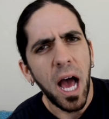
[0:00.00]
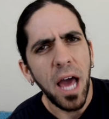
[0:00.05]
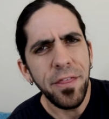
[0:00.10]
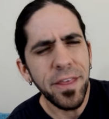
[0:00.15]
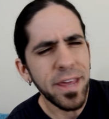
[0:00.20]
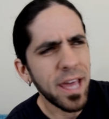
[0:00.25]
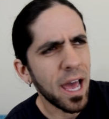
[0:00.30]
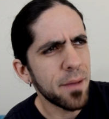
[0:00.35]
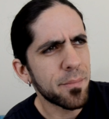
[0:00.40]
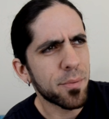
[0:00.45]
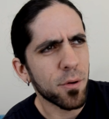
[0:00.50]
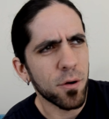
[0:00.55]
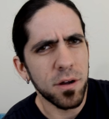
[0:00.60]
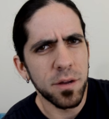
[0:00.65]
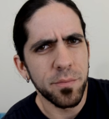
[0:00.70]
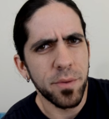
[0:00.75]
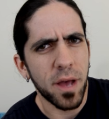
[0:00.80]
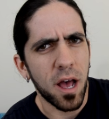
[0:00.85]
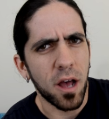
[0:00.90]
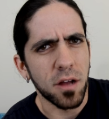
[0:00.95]
I think I burned
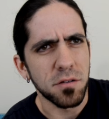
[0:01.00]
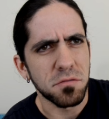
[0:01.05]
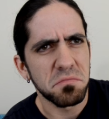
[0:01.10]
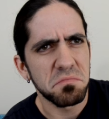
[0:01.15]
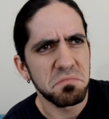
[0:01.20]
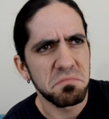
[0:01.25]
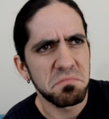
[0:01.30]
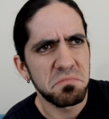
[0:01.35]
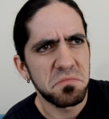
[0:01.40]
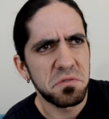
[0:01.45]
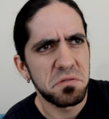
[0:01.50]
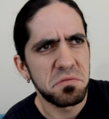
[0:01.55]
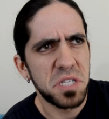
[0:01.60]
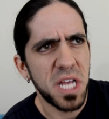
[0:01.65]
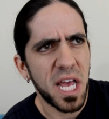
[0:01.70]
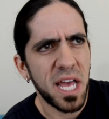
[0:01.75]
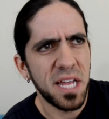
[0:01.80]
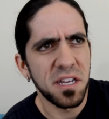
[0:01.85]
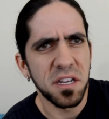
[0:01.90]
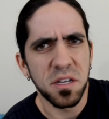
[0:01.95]
about
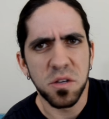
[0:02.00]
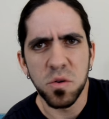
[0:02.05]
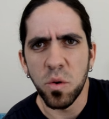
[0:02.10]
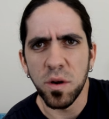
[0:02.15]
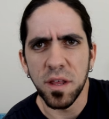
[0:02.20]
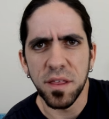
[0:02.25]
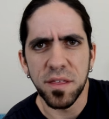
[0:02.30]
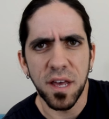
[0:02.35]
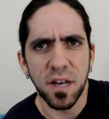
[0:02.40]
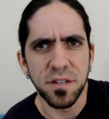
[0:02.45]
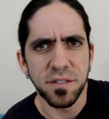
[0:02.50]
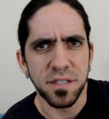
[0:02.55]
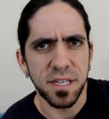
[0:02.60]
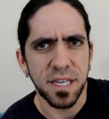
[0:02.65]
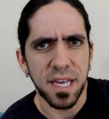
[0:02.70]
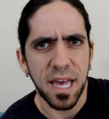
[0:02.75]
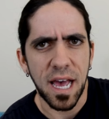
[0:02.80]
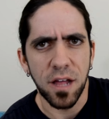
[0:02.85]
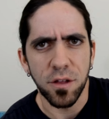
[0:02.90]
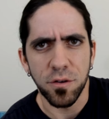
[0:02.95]
10 to 20,000
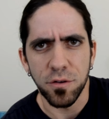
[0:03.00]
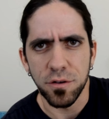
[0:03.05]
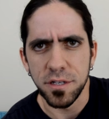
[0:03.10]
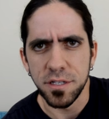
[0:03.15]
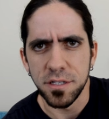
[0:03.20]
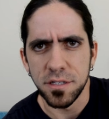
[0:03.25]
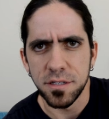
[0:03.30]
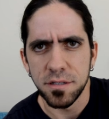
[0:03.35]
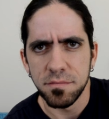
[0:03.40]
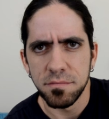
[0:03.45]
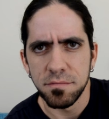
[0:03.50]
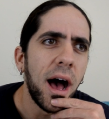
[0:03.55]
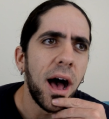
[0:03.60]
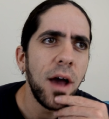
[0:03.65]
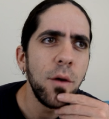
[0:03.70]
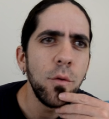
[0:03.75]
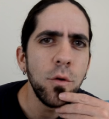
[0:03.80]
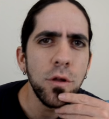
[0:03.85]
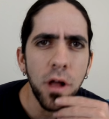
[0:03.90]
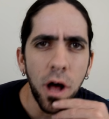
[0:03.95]
calories.
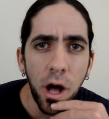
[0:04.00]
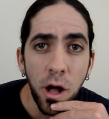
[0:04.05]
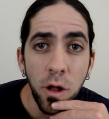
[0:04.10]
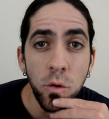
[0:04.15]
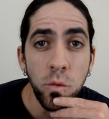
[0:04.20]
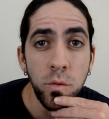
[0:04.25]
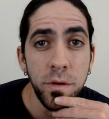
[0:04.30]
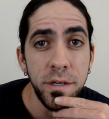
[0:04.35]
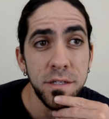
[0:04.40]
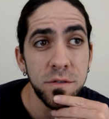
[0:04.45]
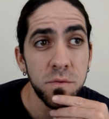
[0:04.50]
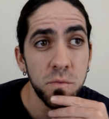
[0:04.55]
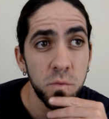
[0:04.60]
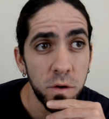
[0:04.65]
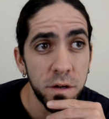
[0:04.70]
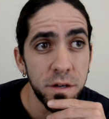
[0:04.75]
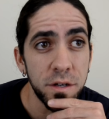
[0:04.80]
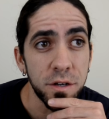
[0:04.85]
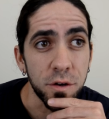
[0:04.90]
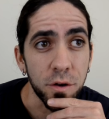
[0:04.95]
I will always
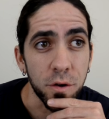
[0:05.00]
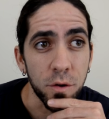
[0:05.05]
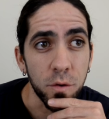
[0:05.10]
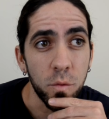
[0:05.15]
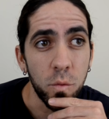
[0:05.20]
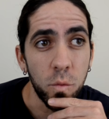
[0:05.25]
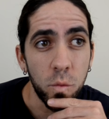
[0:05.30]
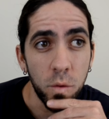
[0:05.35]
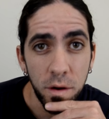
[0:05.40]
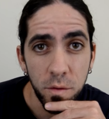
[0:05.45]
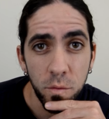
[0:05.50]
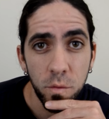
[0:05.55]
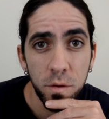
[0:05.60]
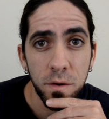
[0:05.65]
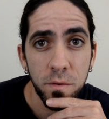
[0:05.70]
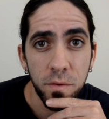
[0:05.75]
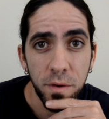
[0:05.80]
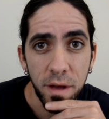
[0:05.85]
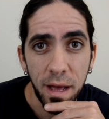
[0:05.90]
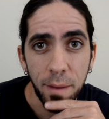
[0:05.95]
wonder what would
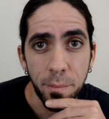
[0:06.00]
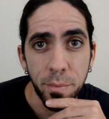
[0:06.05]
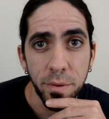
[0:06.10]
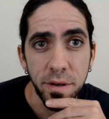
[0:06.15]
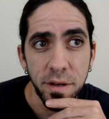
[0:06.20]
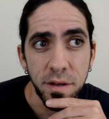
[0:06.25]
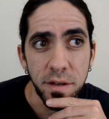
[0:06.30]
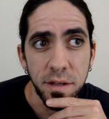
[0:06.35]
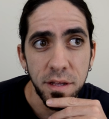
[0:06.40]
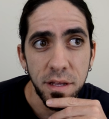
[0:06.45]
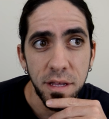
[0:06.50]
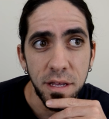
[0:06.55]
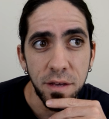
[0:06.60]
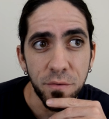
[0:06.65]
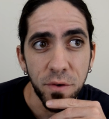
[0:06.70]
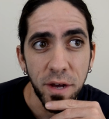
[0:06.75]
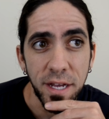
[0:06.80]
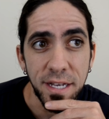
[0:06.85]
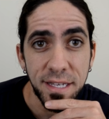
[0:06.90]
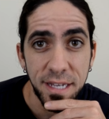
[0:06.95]
have happened
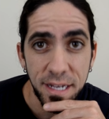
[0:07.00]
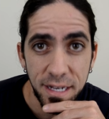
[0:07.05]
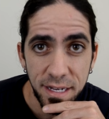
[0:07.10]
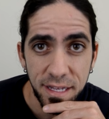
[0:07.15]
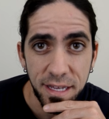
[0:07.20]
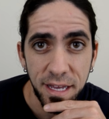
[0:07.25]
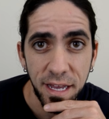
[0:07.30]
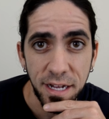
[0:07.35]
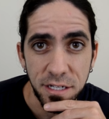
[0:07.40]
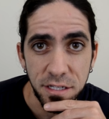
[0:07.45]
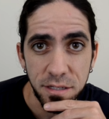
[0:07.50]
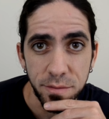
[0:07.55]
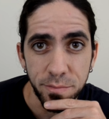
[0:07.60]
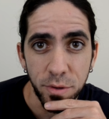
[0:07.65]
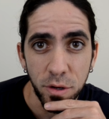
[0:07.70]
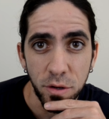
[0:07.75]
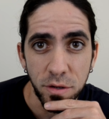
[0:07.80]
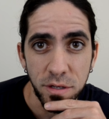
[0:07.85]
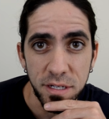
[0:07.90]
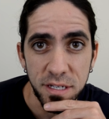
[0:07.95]
if I didn't catch the
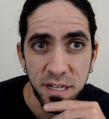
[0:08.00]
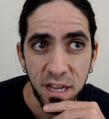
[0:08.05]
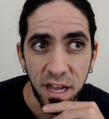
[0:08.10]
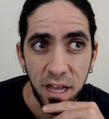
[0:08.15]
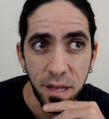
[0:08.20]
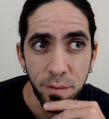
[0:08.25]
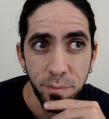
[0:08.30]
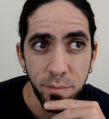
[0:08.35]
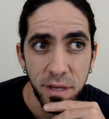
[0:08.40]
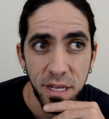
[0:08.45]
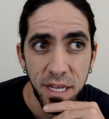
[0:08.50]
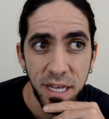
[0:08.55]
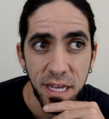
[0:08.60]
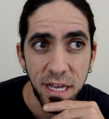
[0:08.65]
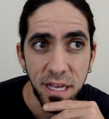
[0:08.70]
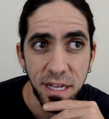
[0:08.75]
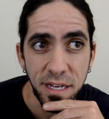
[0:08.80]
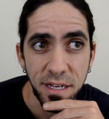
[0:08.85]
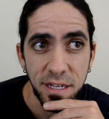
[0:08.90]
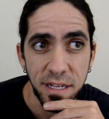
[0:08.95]
boat in time
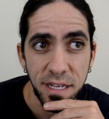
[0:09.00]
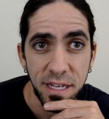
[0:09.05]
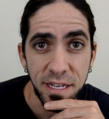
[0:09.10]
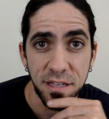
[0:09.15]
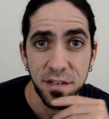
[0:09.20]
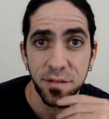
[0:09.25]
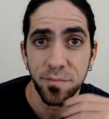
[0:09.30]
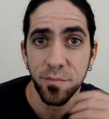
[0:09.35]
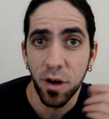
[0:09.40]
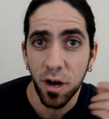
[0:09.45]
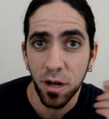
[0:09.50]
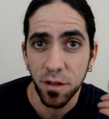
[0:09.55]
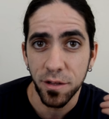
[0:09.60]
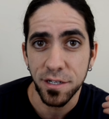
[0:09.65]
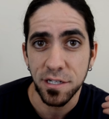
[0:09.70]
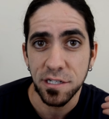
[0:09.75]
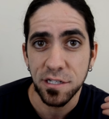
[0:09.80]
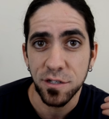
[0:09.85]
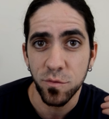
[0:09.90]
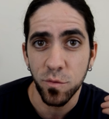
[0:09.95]
and it
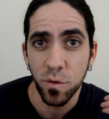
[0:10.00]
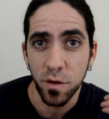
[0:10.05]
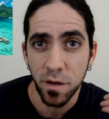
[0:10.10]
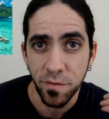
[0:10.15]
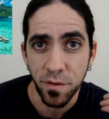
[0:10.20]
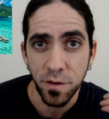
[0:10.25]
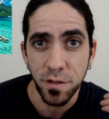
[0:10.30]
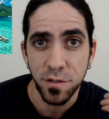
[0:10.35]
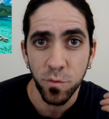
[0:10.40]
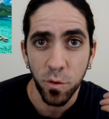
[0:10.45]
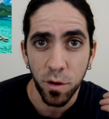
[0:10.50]
demolished one of those